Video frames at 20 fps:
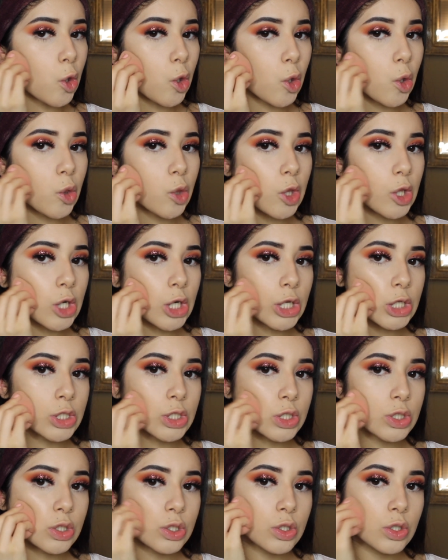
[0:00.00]
And then I
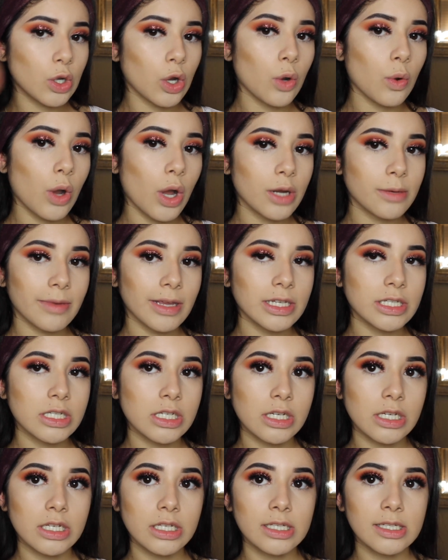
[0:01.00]
just go on my
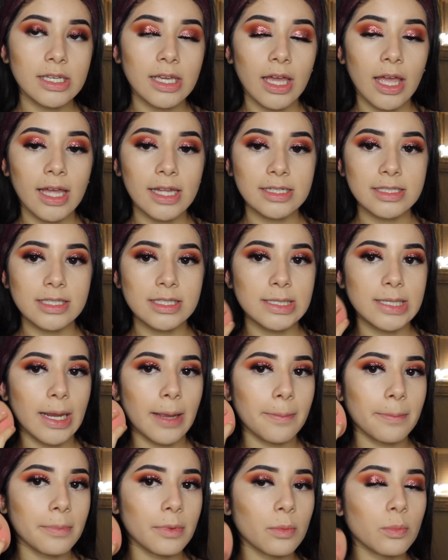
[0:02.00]
cheek and
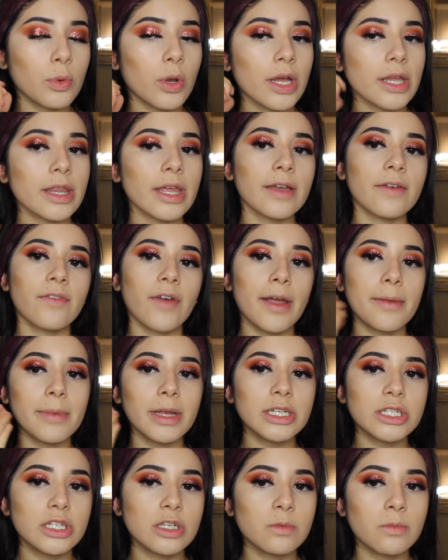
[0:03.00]
stamp. Well, I like find
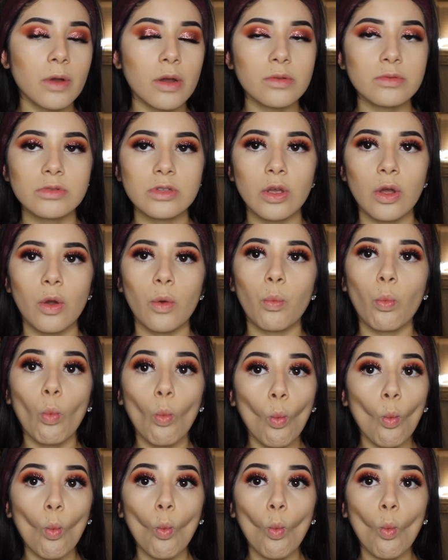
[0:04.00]
my cheekbone, so